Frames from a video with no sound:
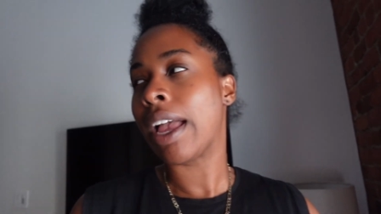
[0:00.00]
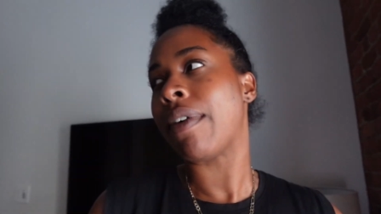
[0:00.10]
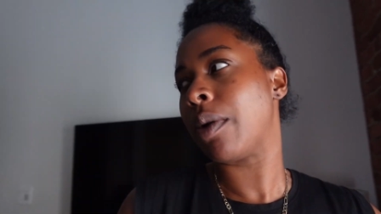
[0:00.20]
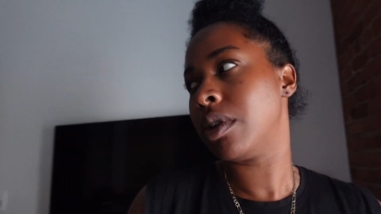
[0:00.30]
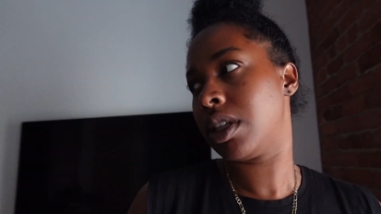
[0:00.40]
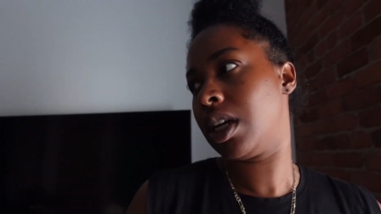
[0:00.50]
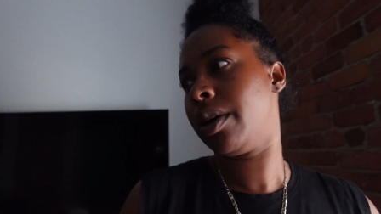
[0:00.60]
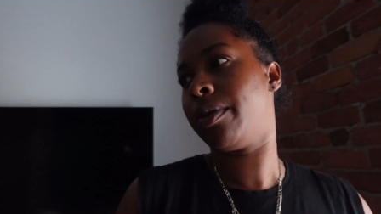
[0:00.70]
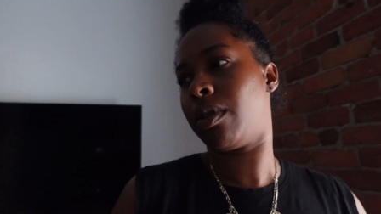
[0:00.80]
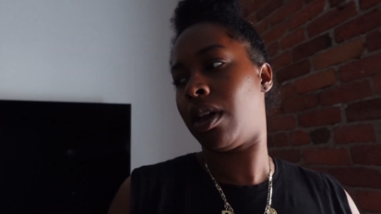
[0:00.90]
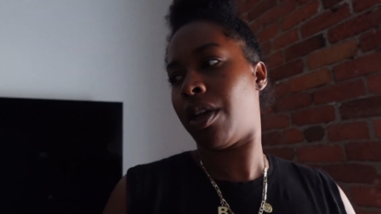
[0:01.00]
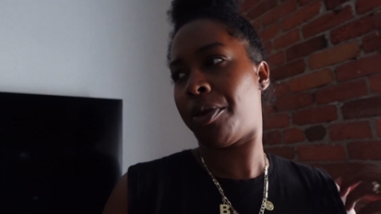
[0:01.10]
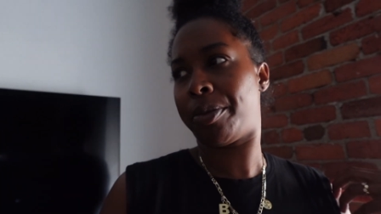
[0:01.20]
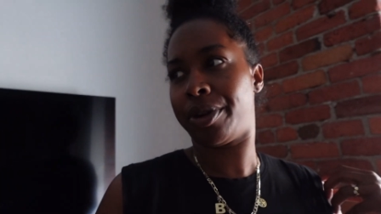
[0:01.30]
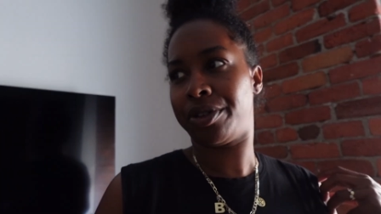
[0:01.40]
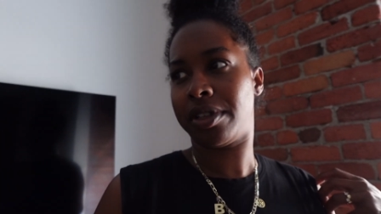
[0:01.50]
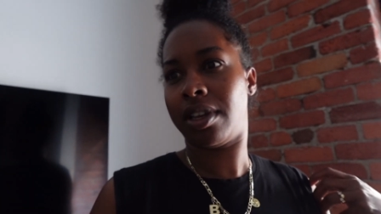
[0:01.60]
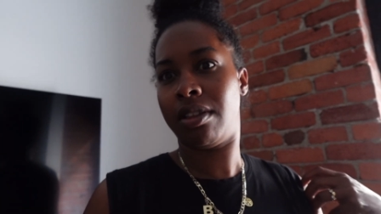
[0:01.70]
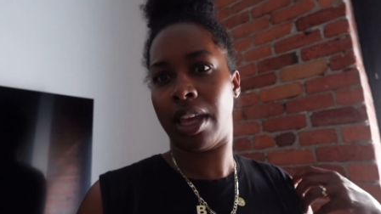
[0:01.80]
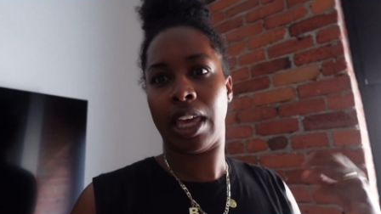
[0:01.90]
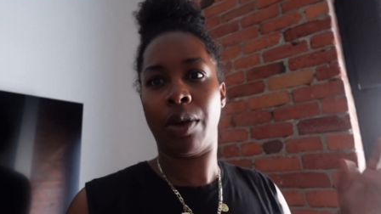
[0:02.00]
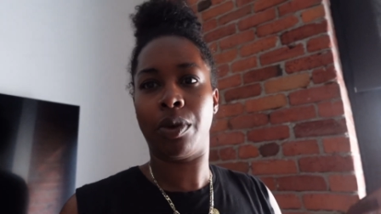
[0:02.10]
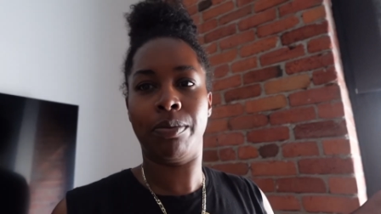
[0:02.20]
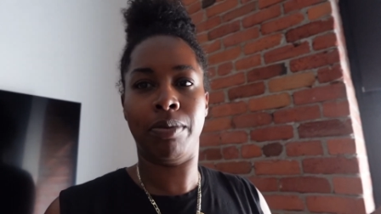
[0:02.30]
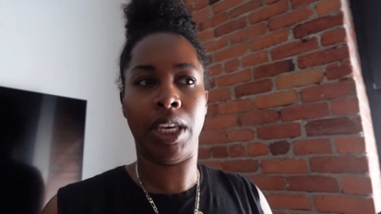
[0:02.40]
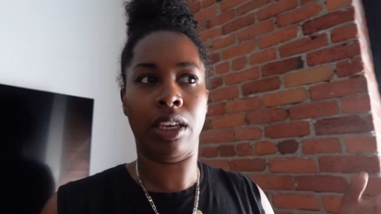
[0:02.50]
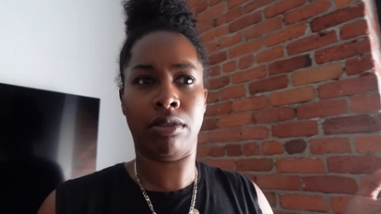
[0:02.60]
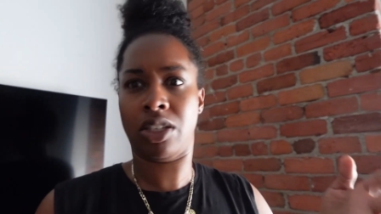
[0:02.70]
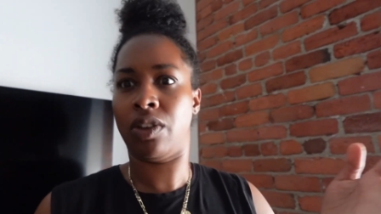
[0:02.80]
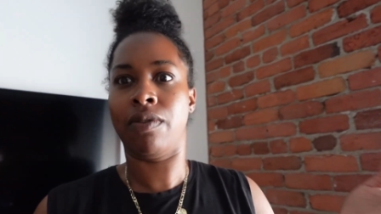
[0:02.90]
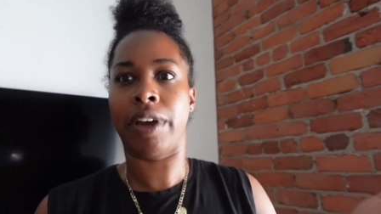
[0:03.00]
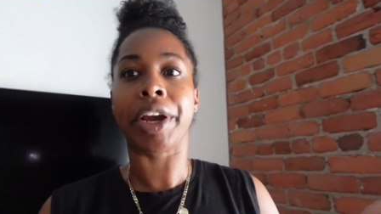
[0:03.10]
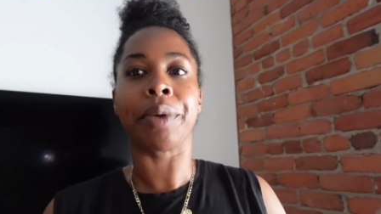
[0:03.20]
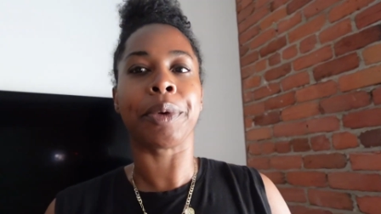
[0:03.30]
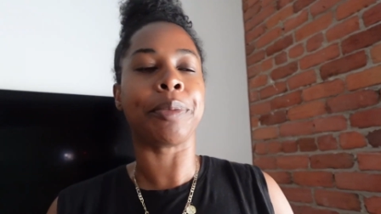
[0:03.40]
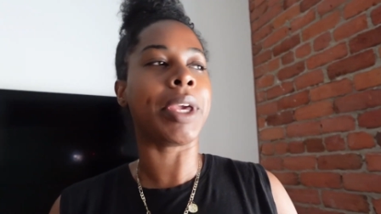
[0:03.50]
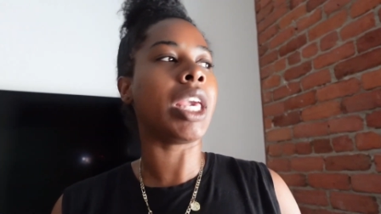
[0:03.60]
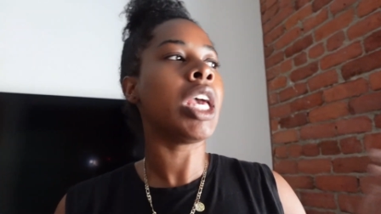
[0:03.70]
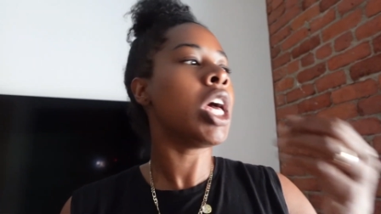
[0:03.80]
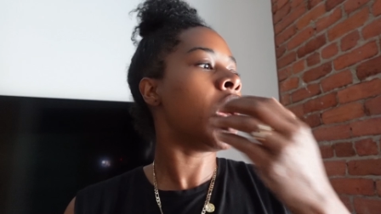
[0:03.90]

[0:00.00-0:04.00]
If I was staying here with another person, like it would be still very roomy,